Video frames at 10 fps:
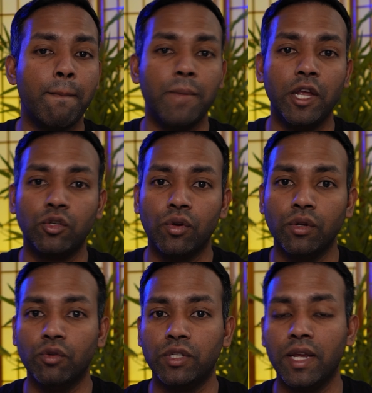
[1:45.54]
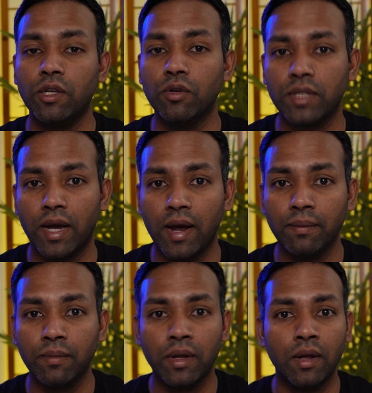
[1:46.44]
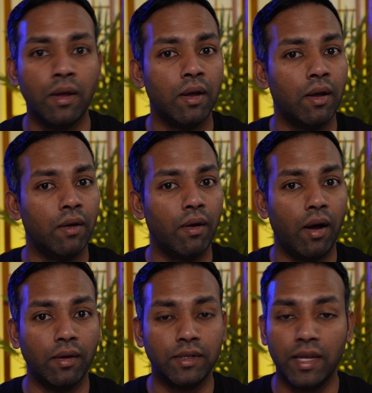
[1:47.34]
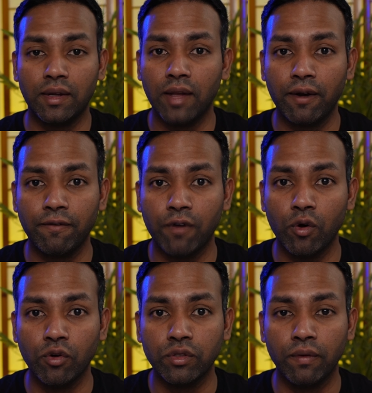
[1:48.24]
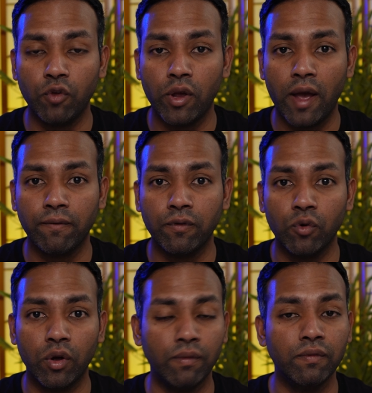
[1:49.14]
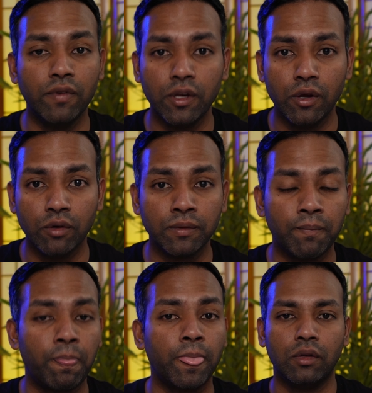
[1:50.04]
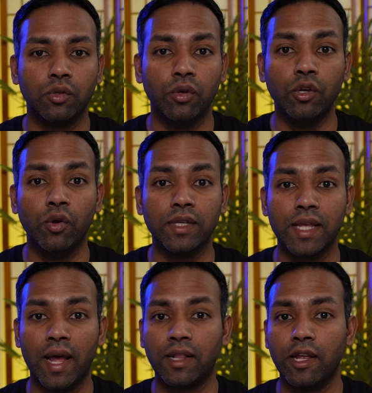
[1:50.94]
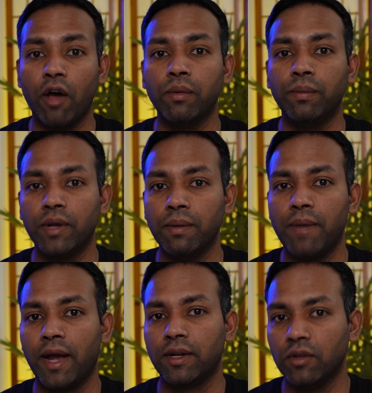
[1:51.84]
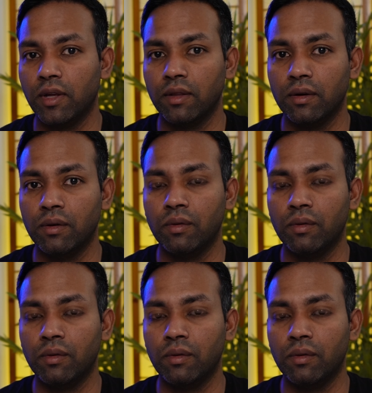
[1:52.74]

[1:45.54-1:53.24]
make sure you take your time, take a lot of photos if you have to, or even videos, so you know exactly how to put it back together.